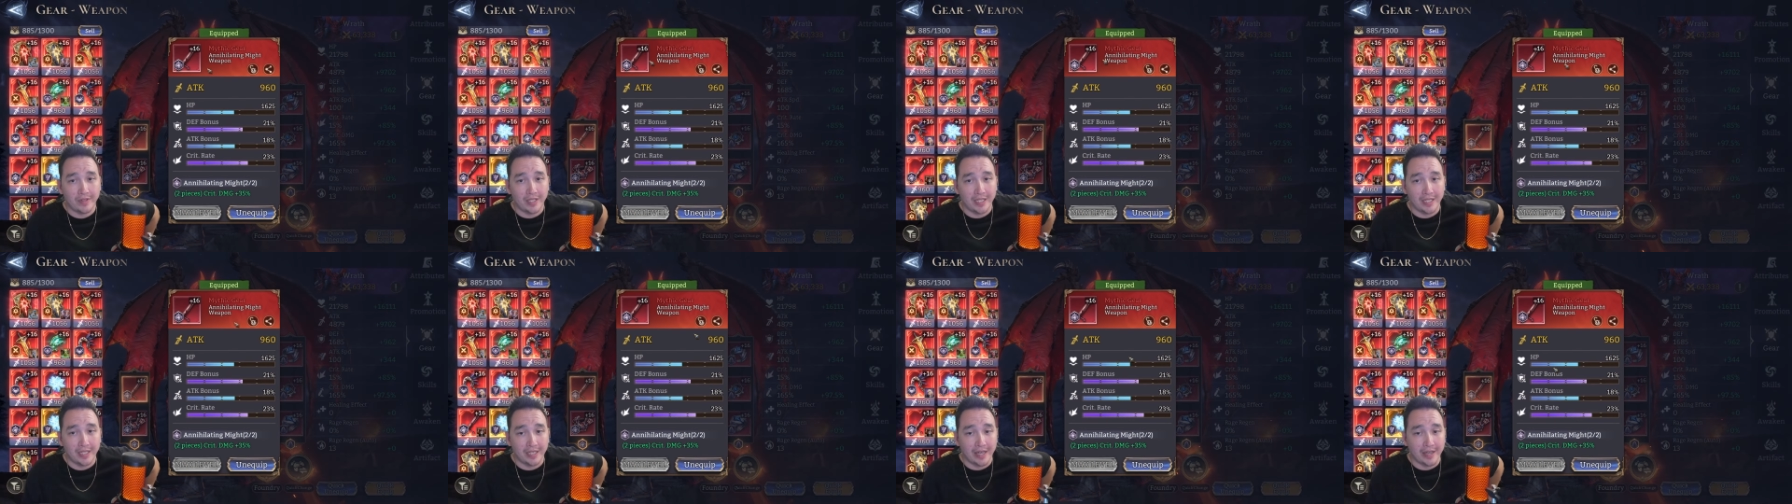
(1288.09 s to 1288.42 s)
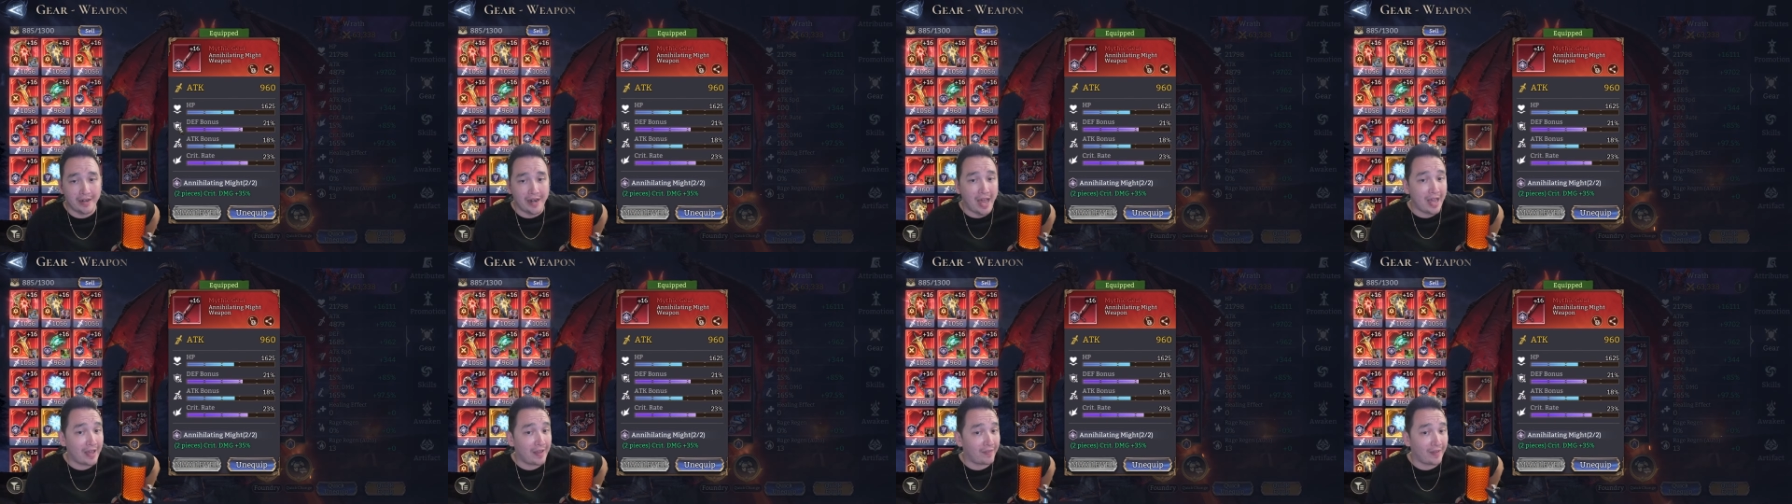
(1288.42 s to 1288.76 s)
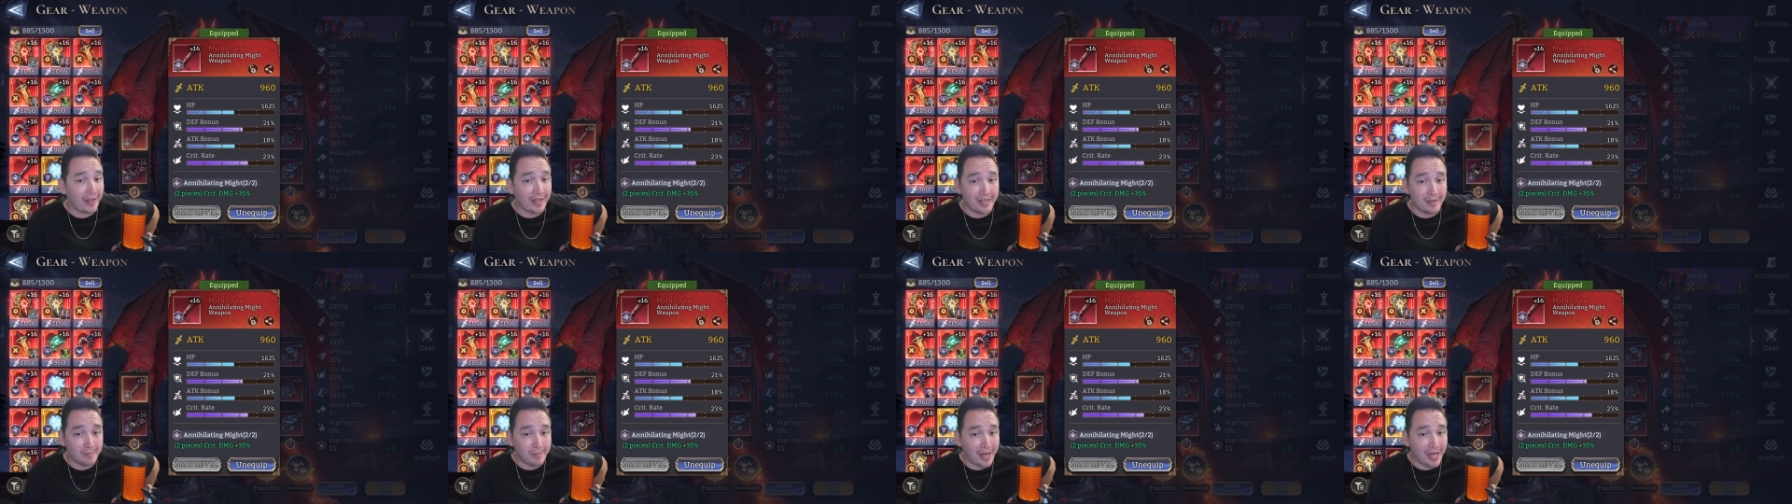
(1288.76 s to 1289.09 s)
the
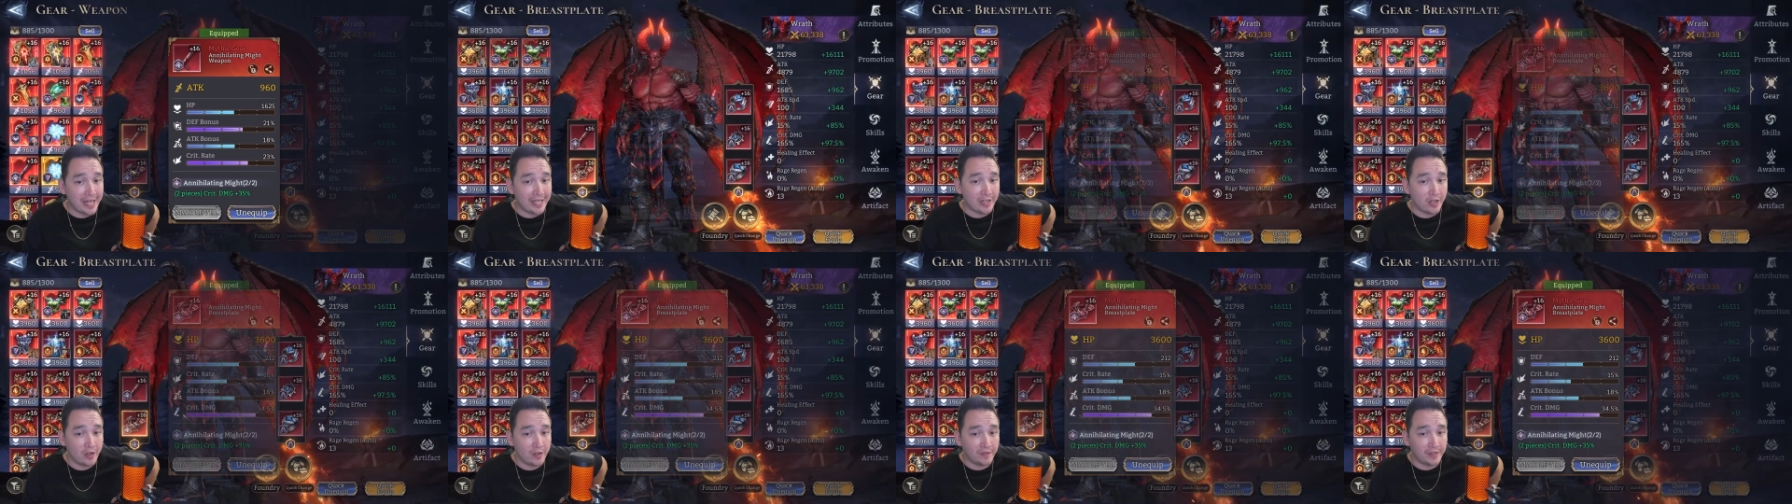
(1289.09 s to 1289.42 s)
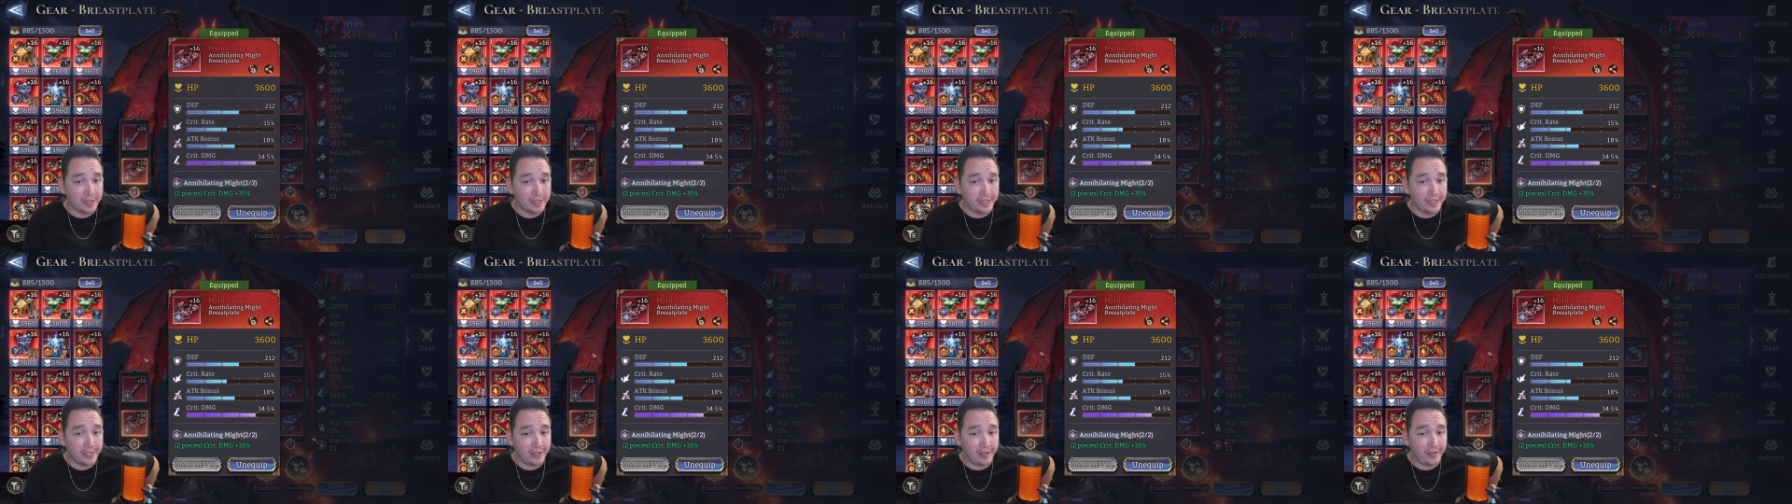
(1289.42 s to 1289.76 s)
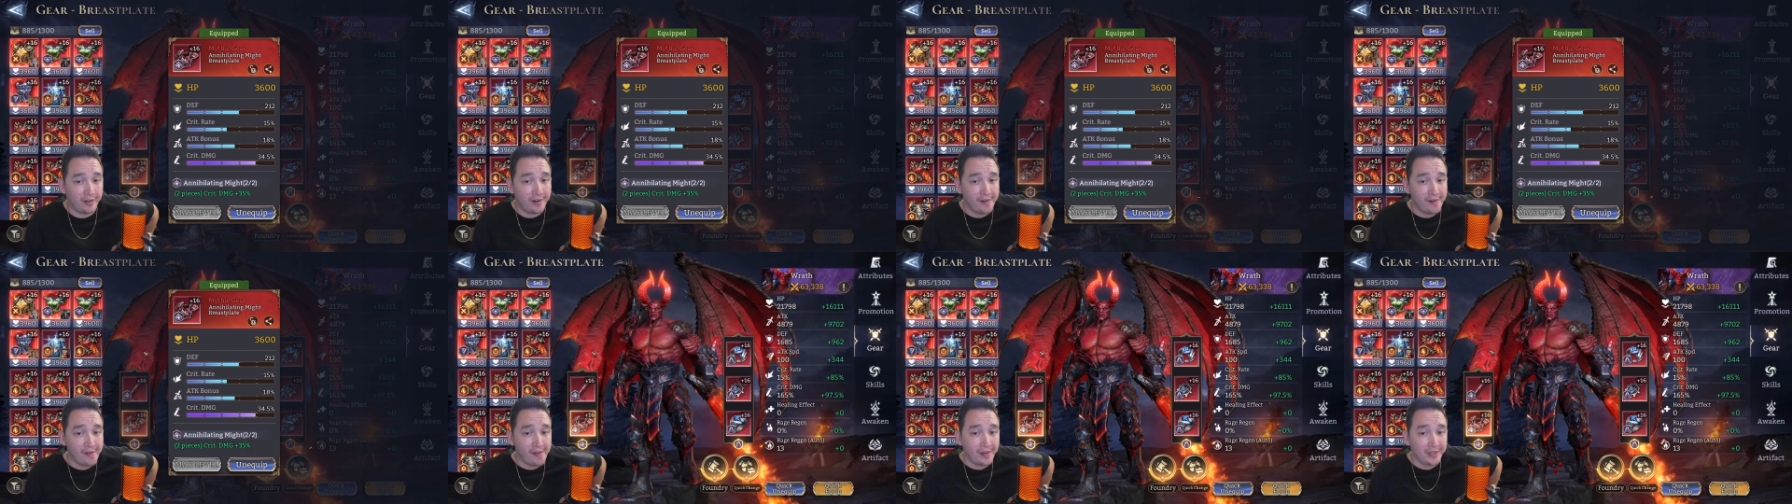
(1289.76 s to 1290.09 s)
Annihilating Might over here.